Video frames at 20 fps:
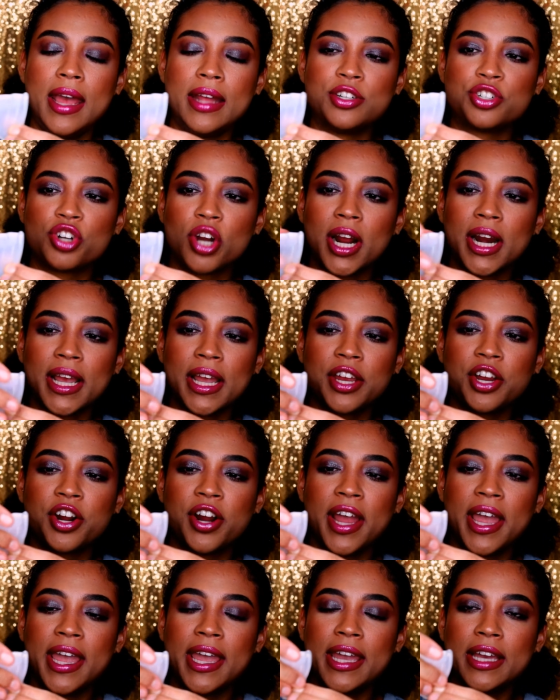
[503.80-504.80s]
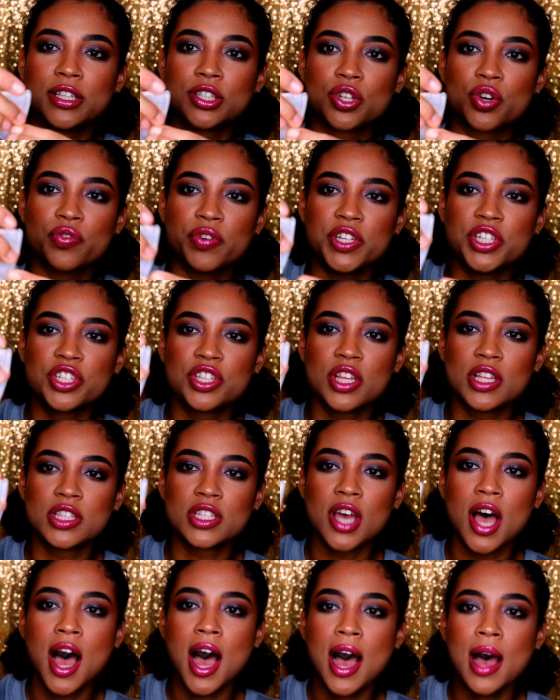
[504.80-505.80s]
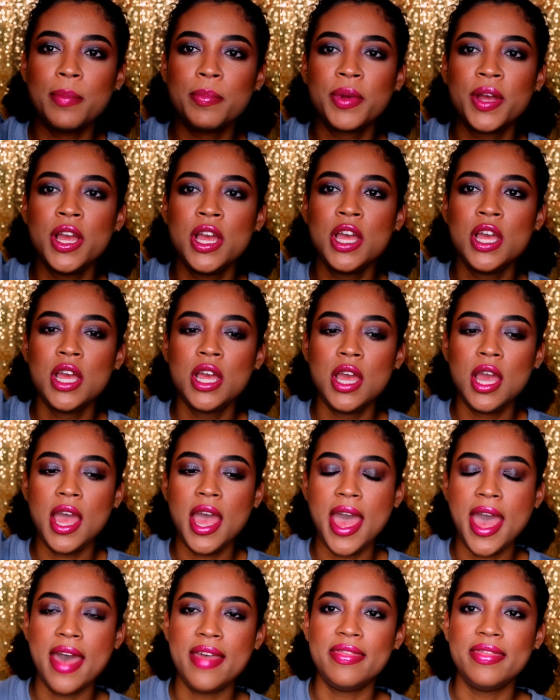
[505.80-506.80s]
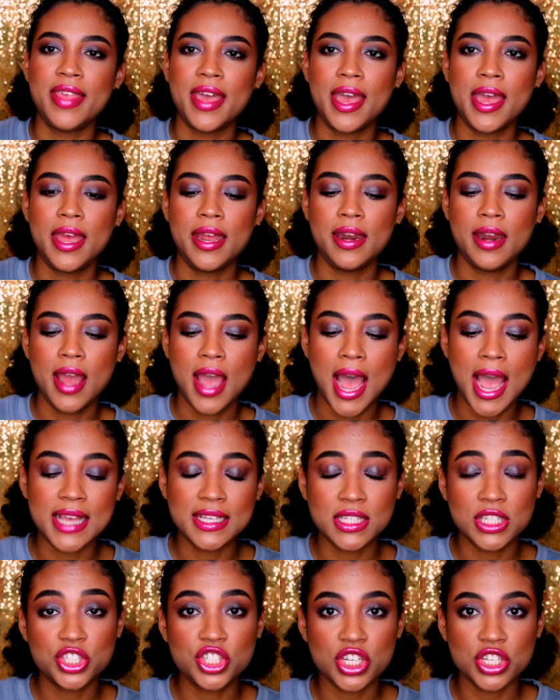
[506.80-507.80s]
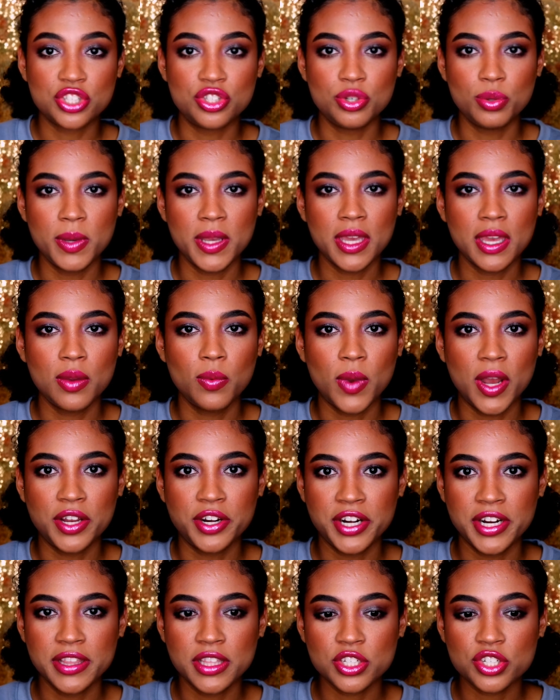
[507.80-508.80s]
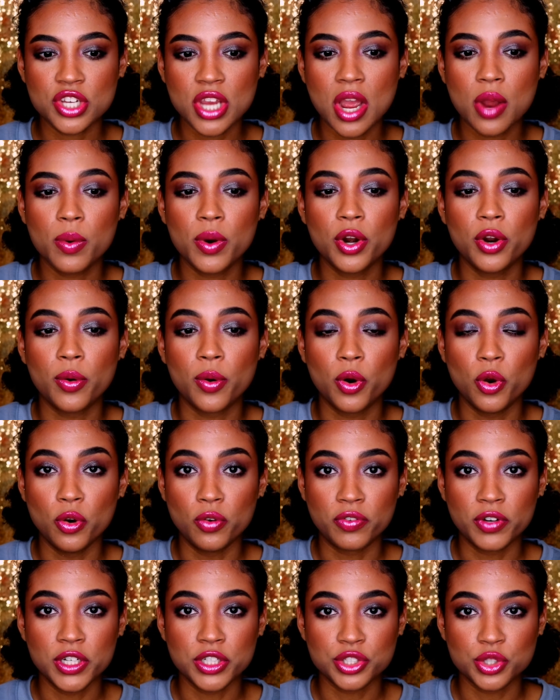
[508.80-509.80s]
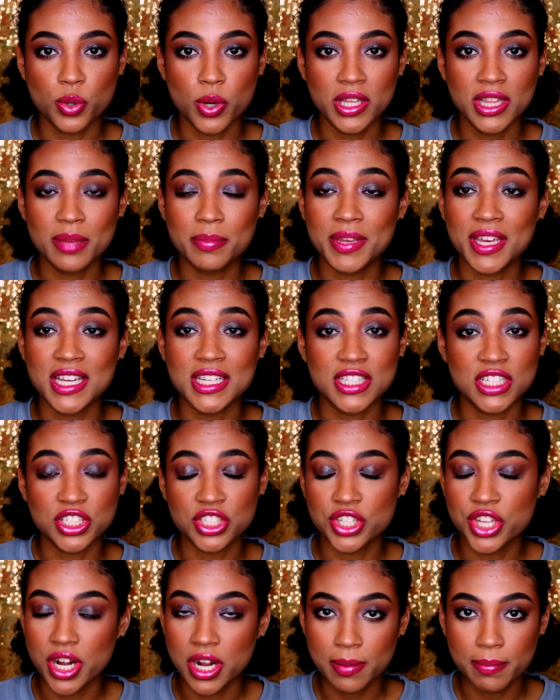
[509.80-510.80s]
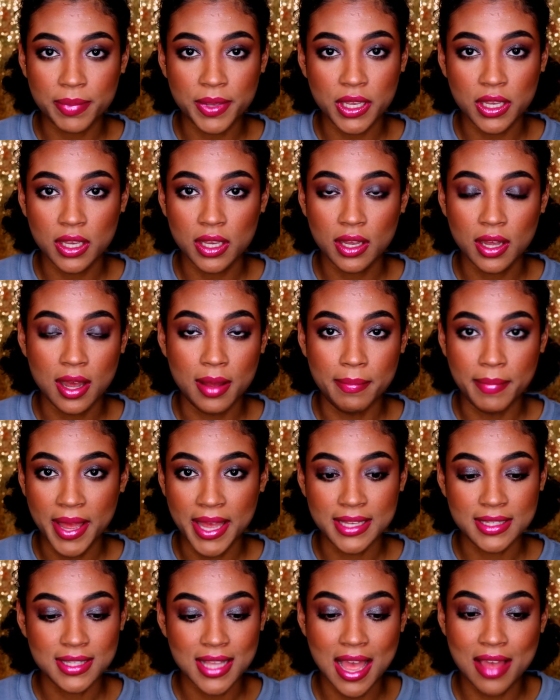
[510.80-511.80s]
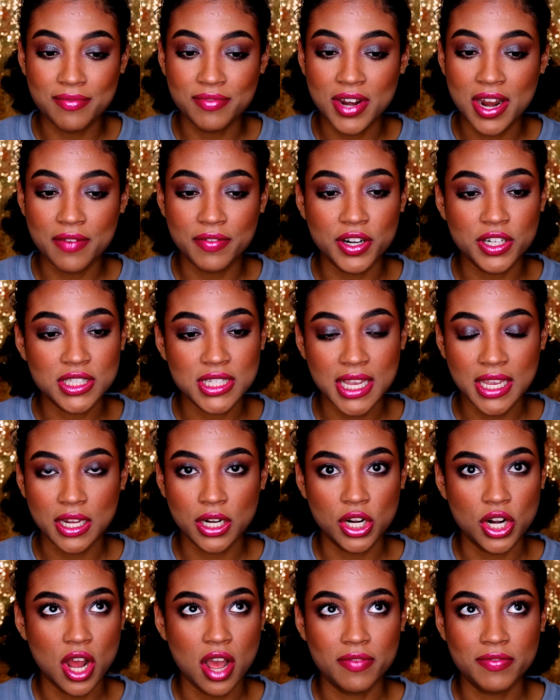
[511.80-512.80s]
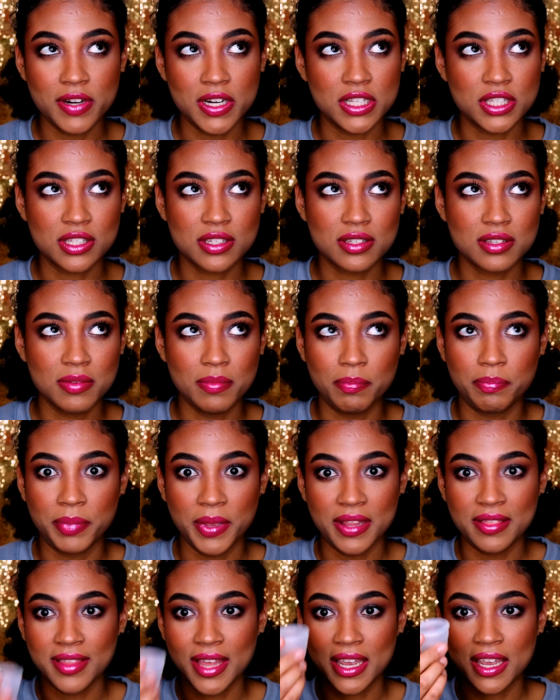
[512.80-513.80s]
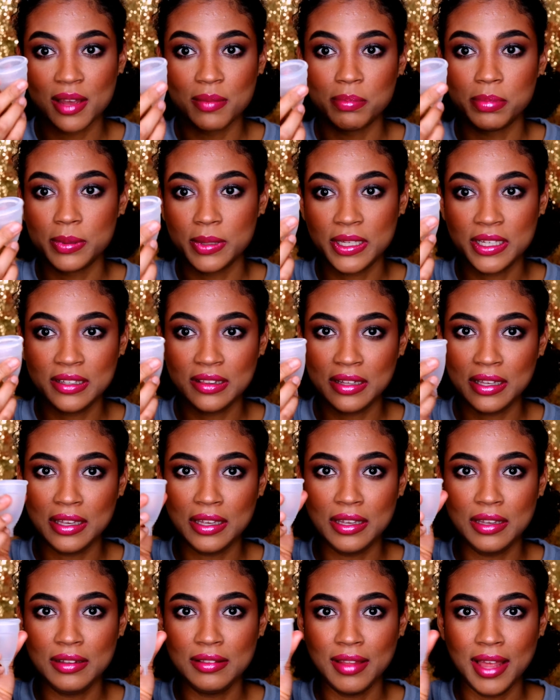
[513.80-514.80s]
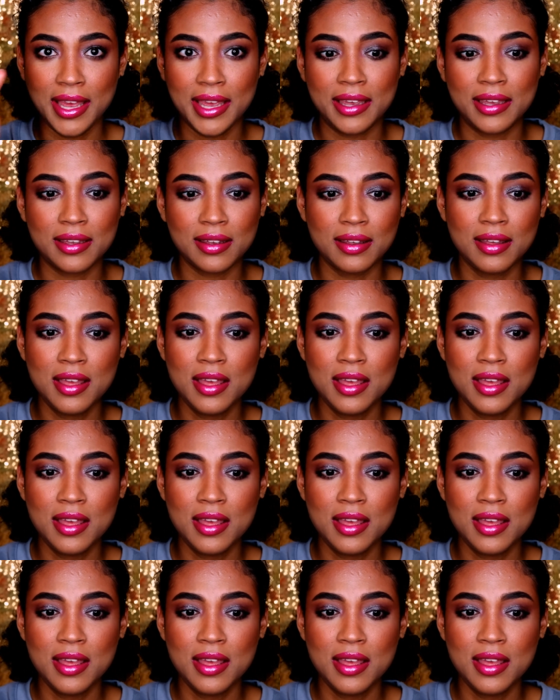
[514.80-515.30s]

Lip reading: try to get your hand to reach the top. And then I suggest doing it while you're in the shower or over a toilet, because there's gonna be a mess. I've never taken it off and it's been like completely like